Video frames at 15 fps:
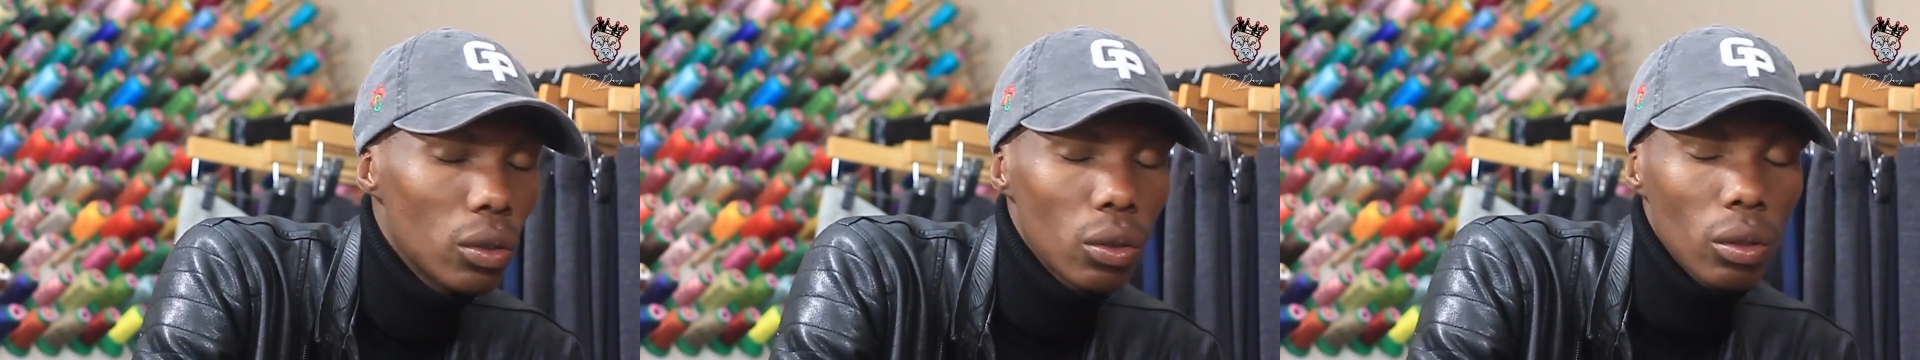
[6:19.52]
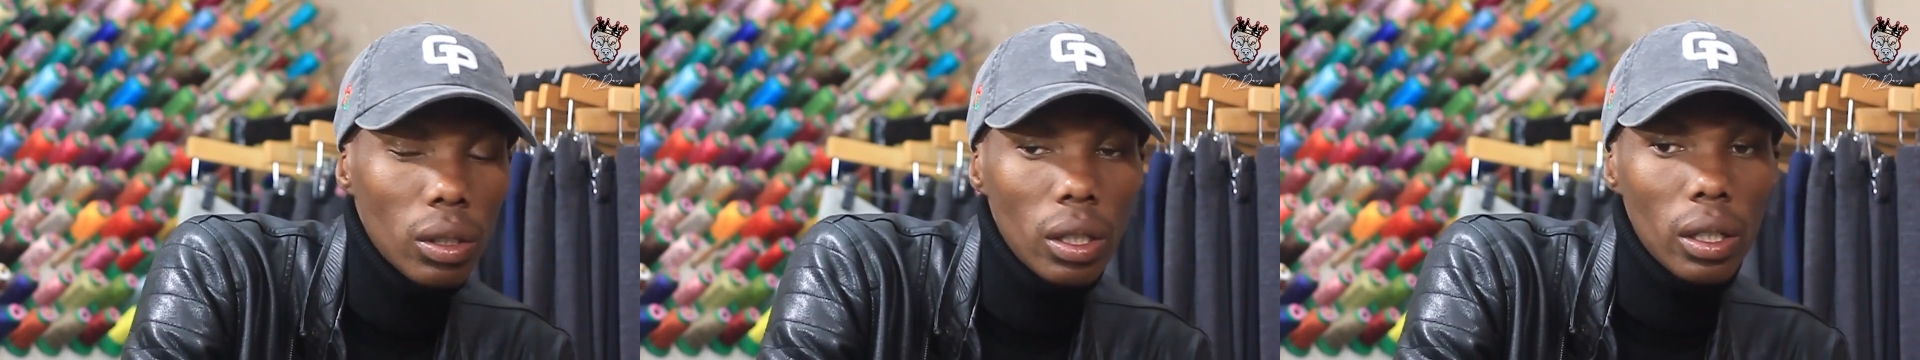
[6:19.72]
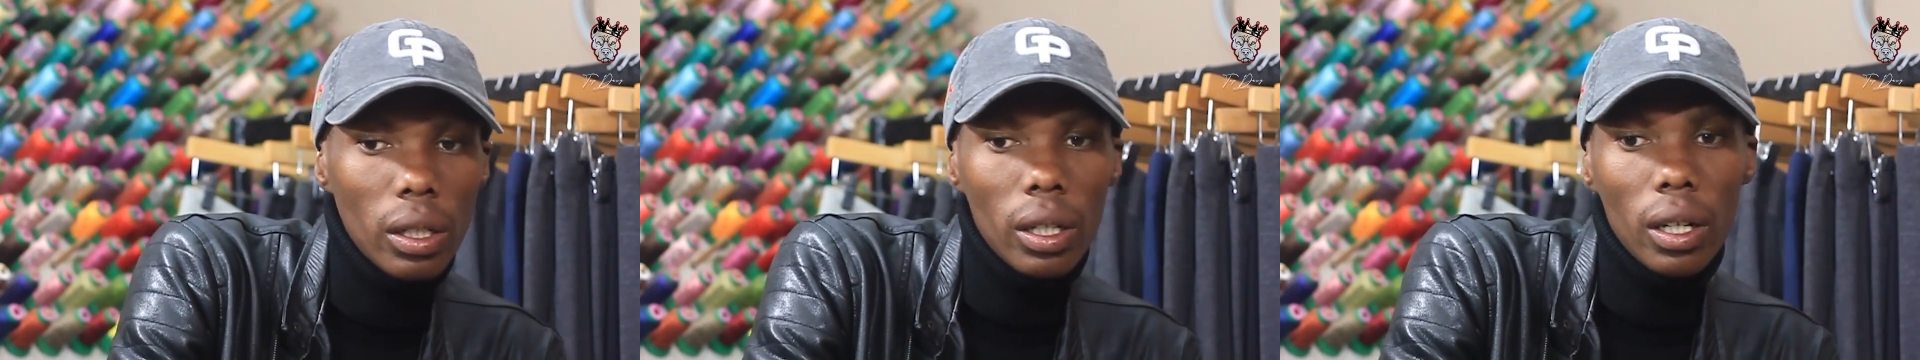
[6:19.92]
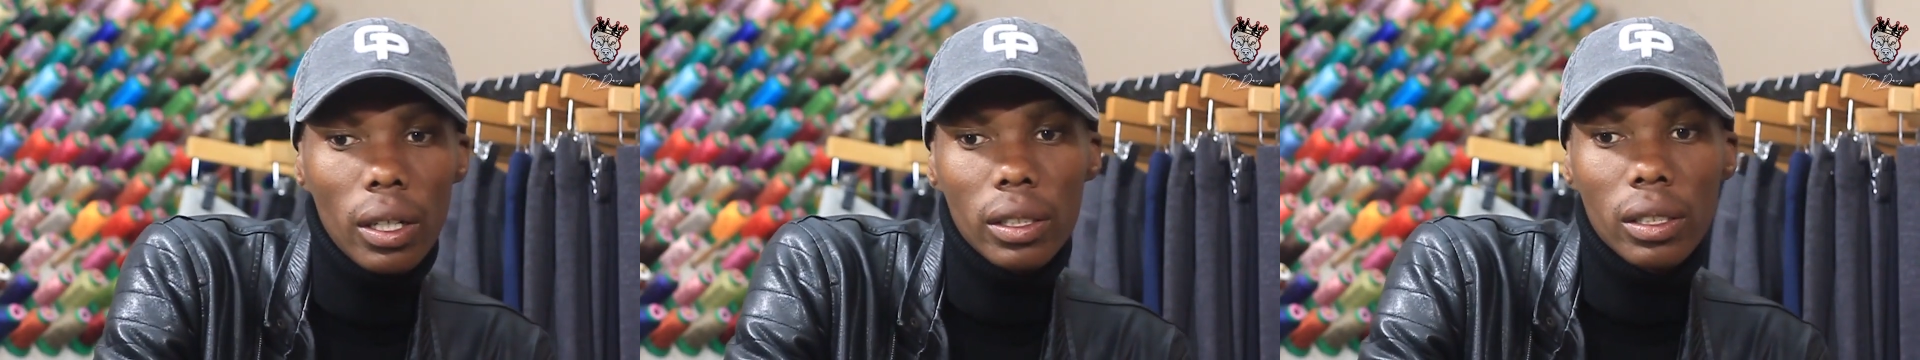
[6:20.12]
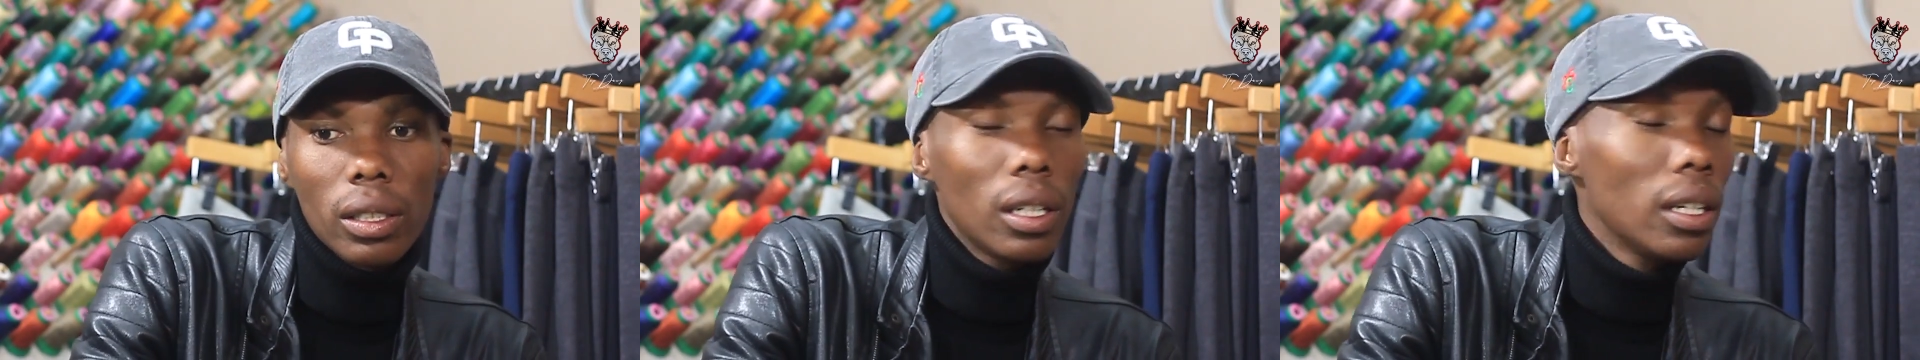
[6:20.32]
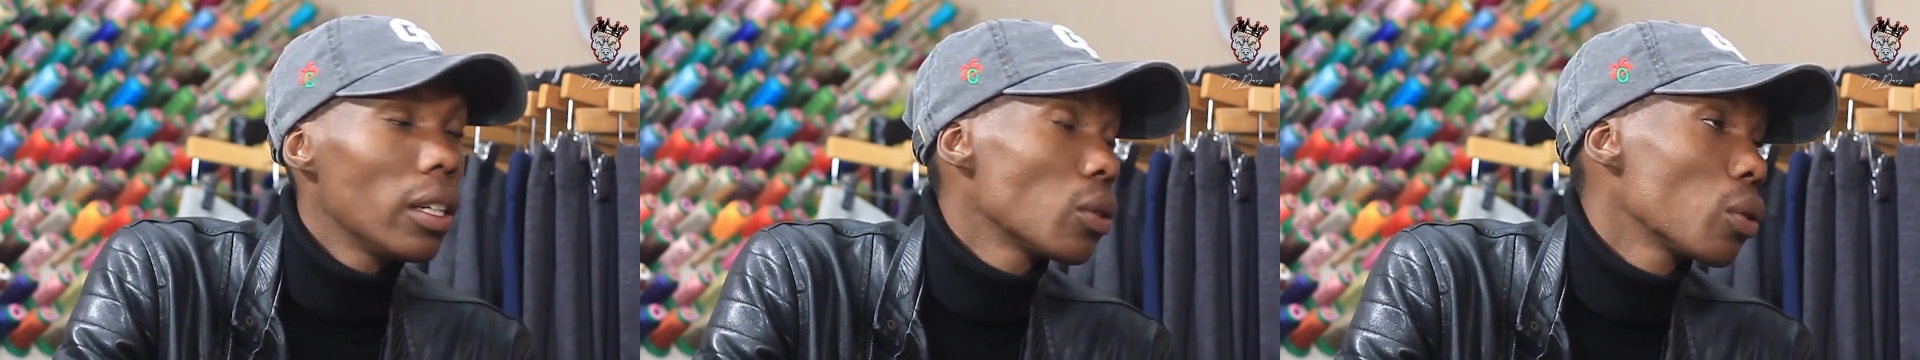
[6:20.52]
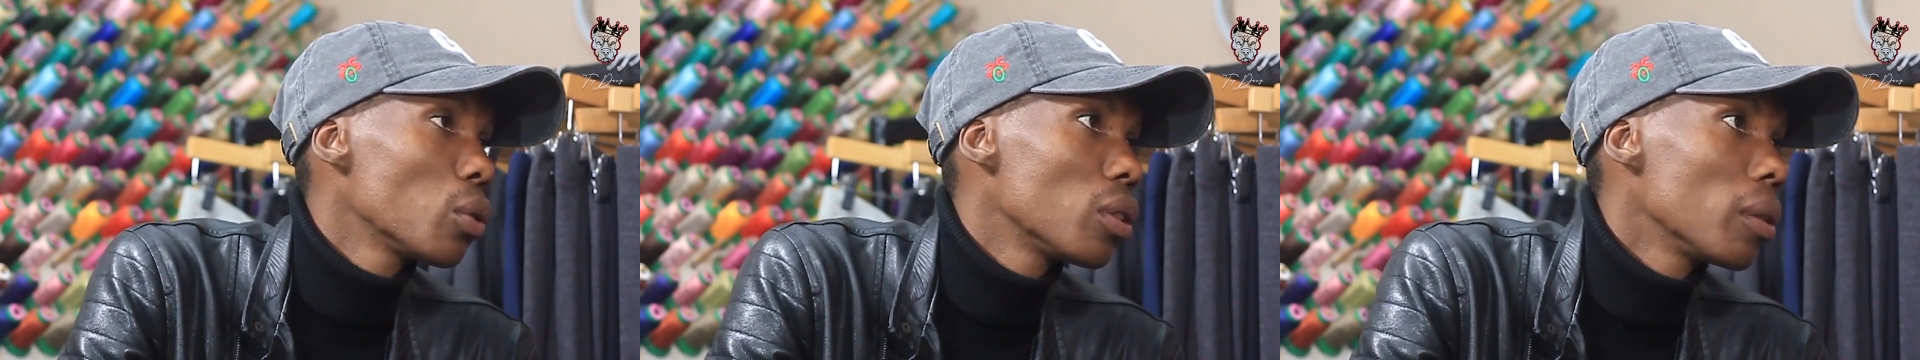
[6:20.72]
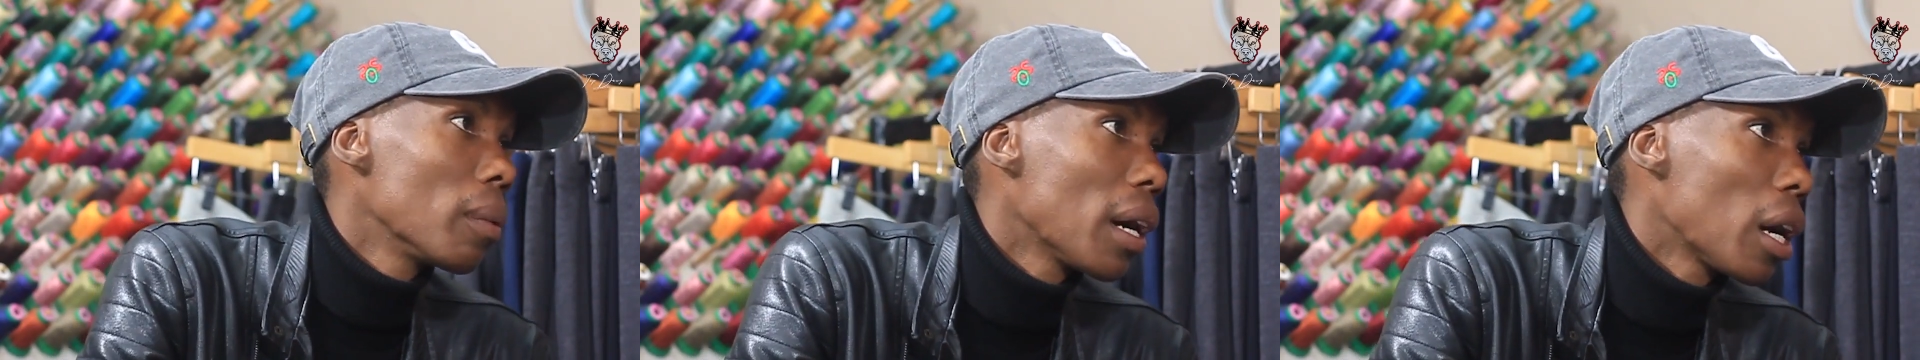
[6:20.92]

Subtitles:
Okay, tell us good thing